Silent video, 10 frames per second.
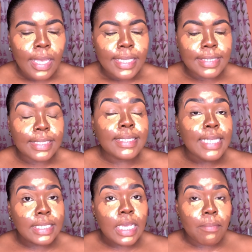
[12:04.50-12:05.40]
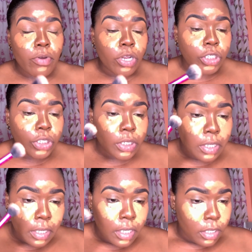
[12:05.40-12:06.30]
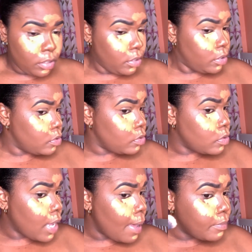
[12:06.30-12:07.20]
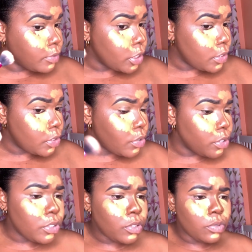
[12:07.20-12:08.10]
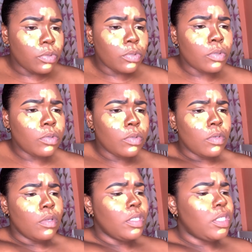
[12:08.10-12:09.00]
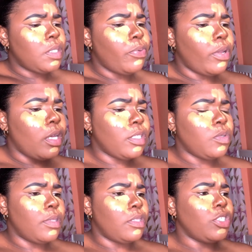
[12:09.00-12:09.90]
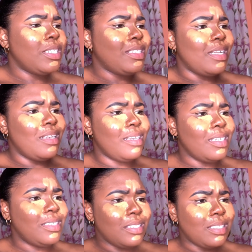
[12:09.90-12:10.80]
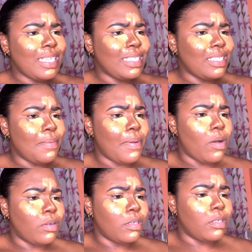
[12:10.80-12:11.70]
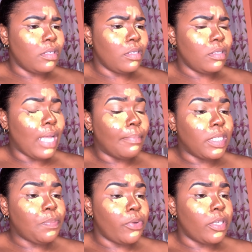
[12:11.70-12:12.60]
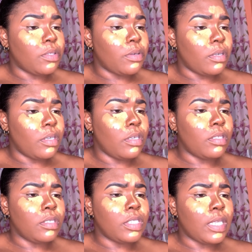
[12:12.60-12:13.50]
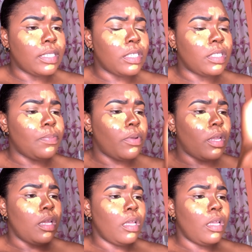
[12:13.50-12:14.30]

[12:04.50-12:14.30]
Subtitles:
It's a setting brush. So I'm just going to spray it with just a little setting powder. Spray, sorry, a little setting spray.